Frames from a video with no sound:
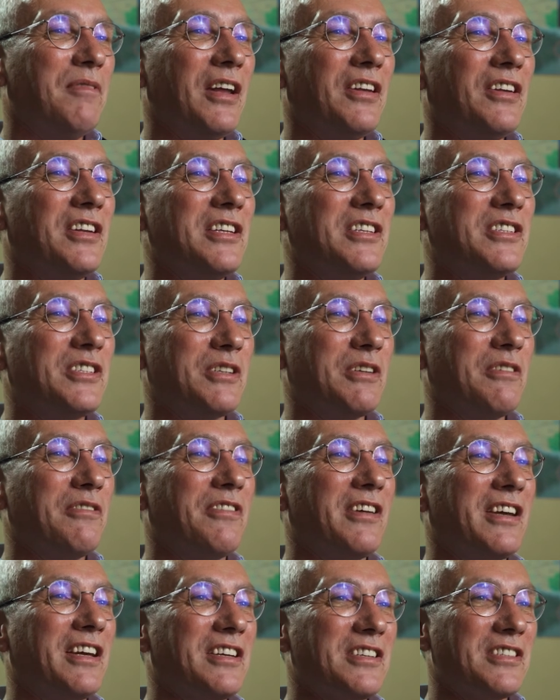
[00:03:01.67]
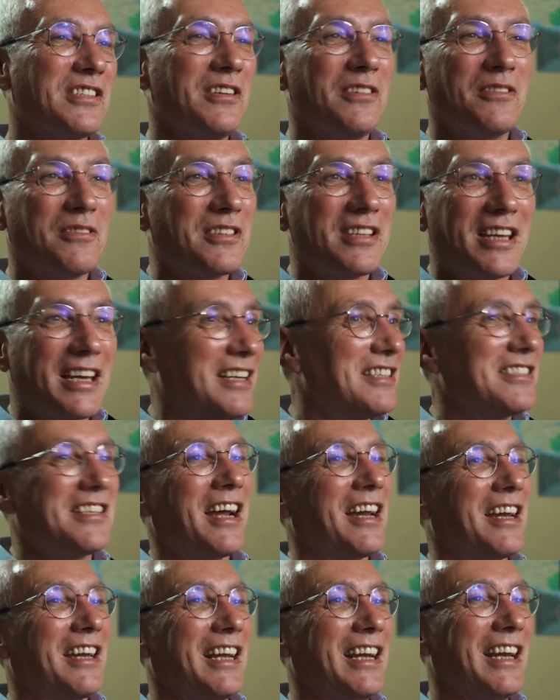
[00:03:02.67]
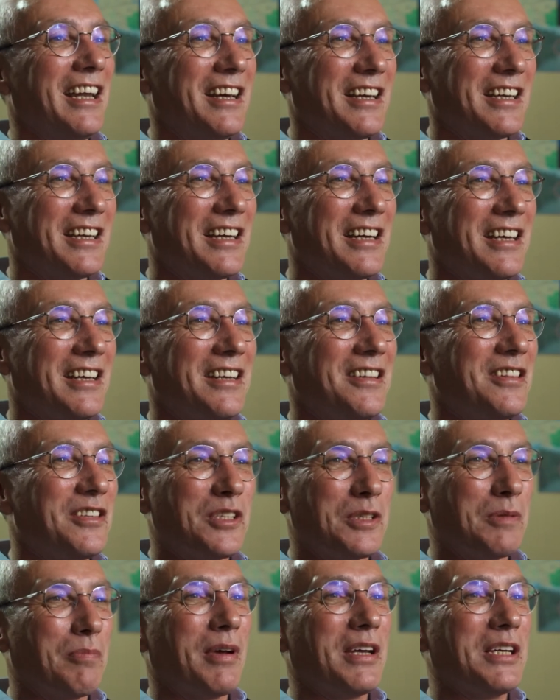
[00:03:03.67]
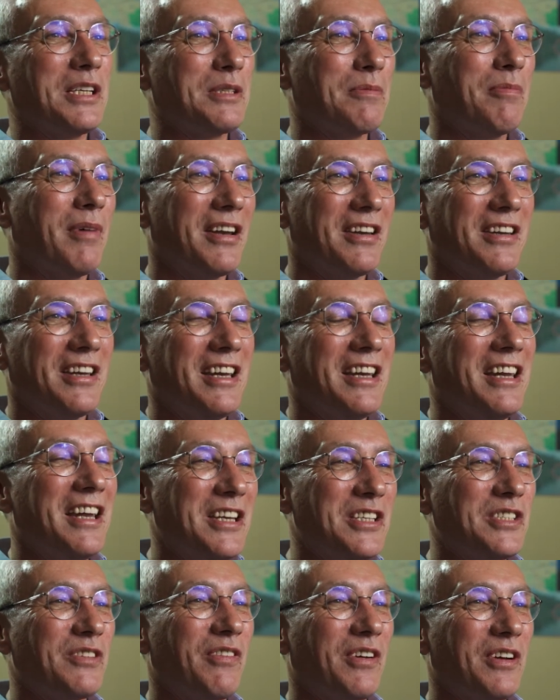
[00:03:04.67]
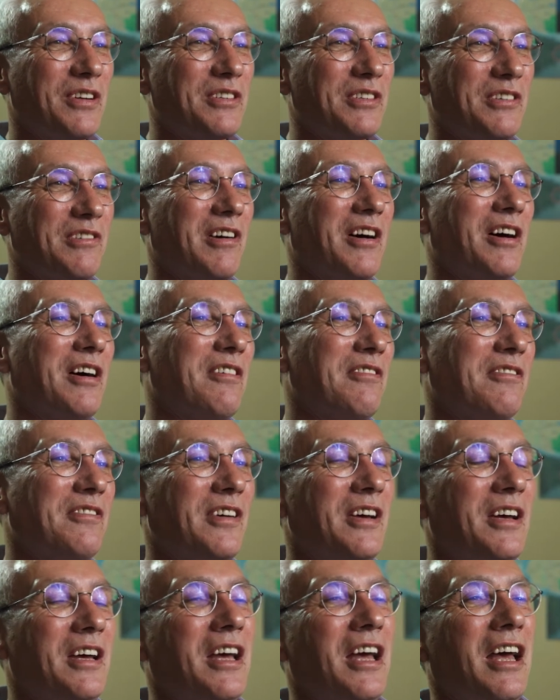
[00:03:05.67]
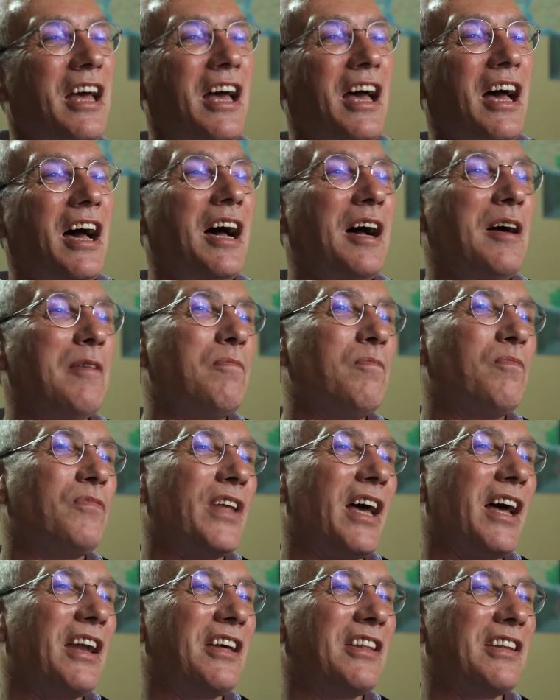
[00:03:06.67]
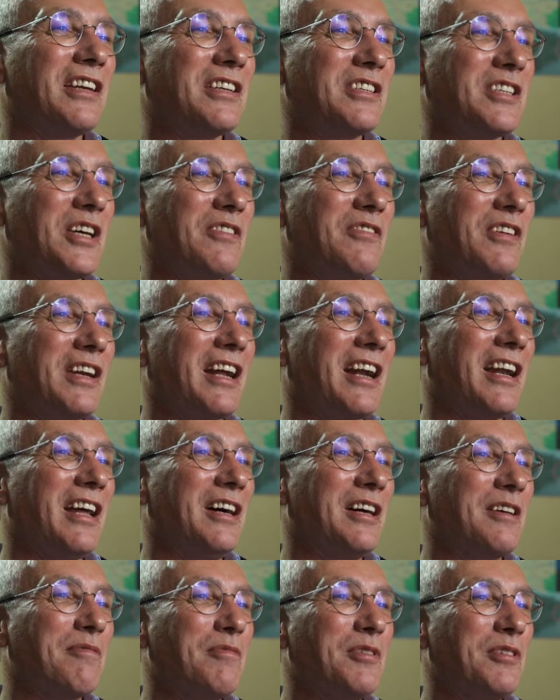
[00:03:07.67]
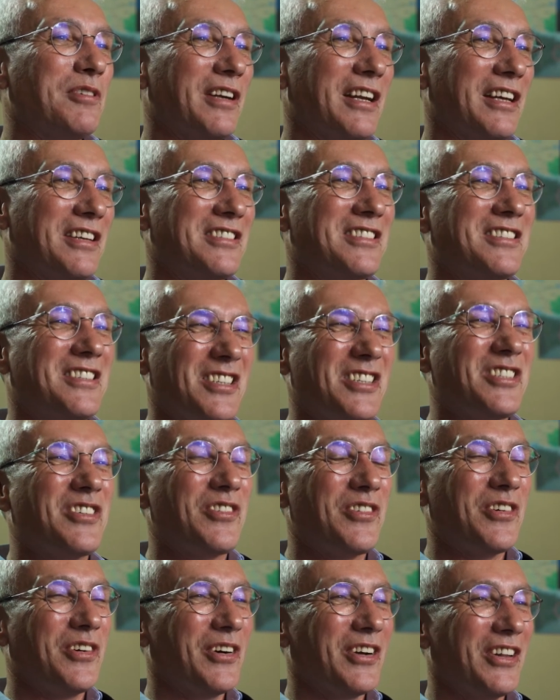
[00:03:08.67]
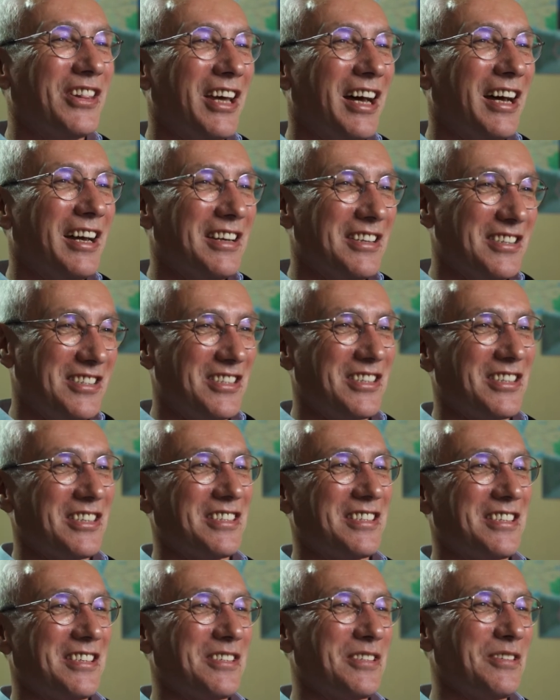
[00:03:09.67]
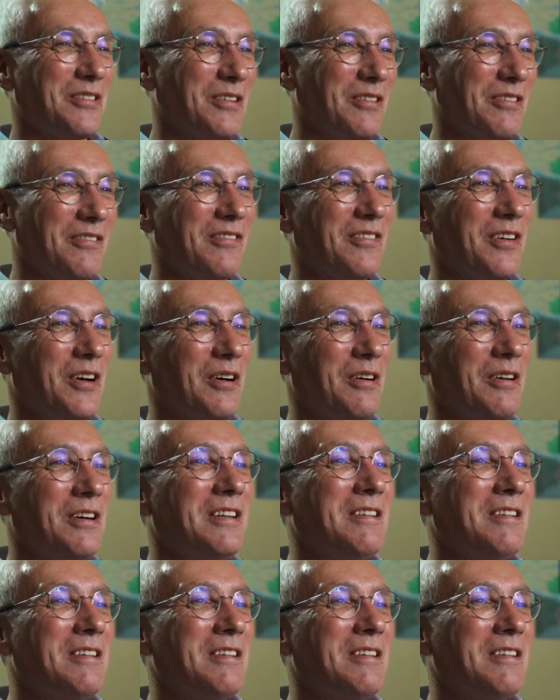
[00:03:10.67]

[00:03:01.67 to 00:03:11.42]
and these two figures looked exactly like the spaceman in his photograph. Um, and I think David Clarke more or less destroyed that as just a sort of uh,